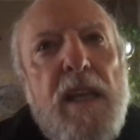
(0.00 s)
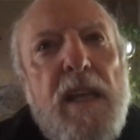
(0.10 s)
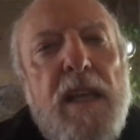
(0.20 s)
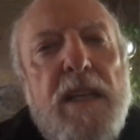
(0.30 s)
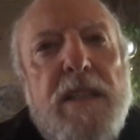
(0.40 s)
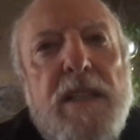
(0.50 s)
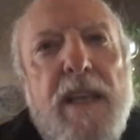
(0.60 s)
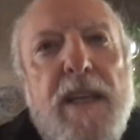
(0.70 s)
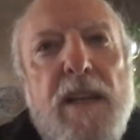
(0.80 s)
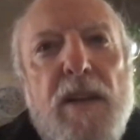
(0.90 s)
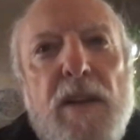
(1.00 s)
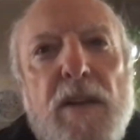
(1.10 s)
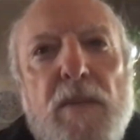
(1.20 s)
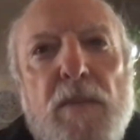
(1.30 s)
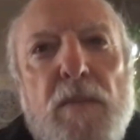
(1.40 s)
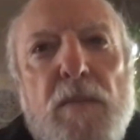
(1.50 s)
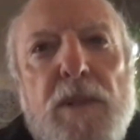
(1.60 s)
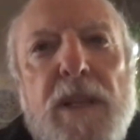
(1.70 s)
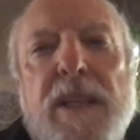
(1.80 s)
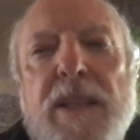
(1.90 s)
he said,
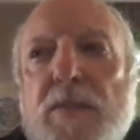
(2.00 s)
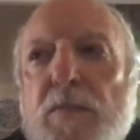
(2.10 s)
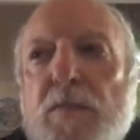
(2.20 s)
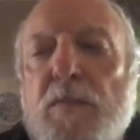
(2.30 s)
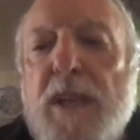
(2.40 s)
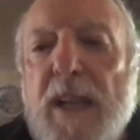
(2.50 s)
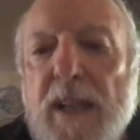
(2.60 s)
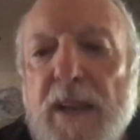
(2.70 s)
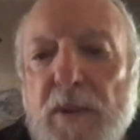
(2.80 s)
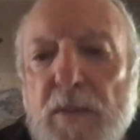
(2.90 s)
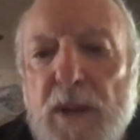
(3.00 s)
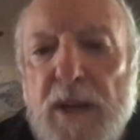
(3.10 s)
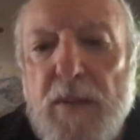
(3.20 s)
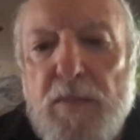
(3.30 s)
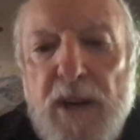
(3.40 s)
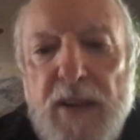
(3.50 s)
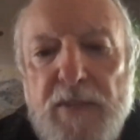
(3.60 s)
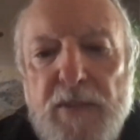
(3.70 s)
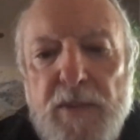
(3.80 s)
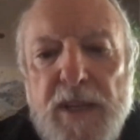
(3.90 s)
please tell everybody, pray
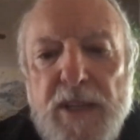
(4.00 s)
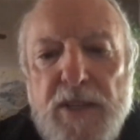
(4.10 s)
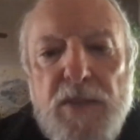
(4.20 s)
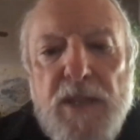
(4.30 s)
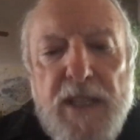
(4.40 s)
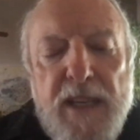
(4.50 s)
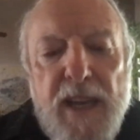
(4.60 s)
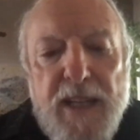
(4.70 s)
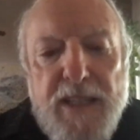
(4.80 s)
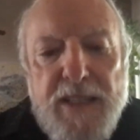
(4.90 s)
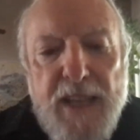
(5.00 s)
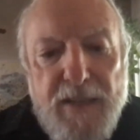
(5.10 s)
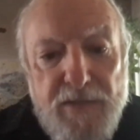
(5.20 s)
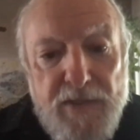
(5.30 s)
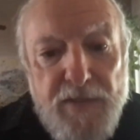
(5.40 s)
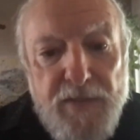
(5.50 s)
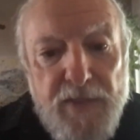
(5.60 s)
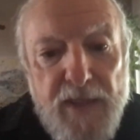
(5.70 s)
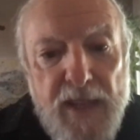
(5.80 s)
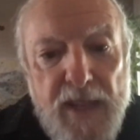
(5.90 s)
for me, it's really not safe.
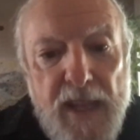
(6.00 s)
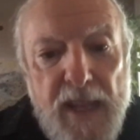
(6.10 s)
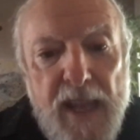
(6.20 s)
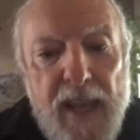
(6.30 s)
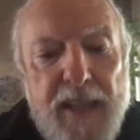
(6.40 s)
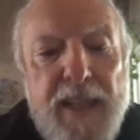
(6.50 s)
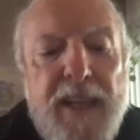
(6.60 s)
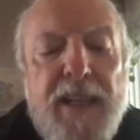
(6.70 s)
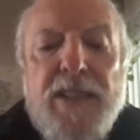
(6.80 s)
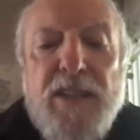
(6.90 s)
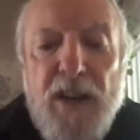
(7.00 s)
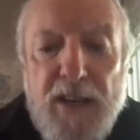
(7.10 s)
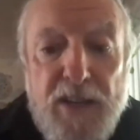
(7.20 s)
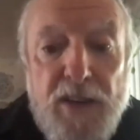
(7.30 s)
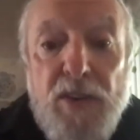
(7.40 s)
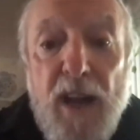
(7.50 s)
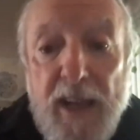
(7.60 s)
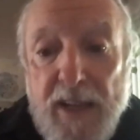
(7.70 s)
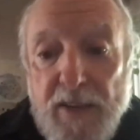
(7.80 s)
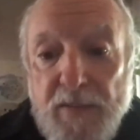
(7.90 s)
And then he started
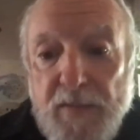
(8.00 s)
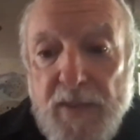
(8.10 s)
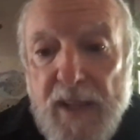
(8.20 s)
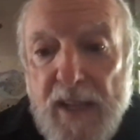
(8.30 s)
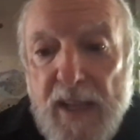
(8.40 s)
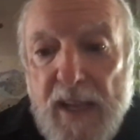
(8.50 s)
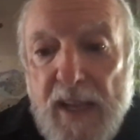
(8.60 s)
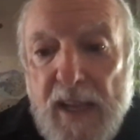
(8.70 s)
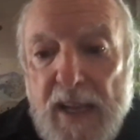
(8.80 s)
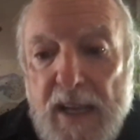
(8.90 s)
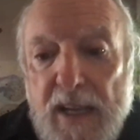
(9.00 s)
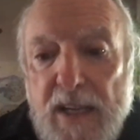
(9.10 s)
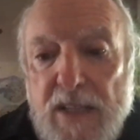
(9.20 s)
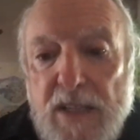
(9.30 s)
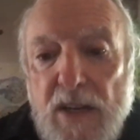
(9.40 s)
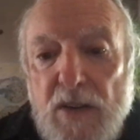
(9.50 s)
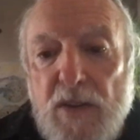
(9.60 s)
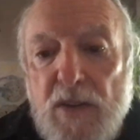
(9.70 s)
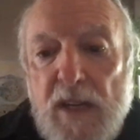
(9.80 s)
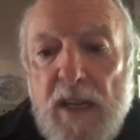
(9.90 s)
crying.
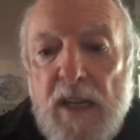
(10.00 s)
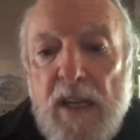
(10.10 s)
So,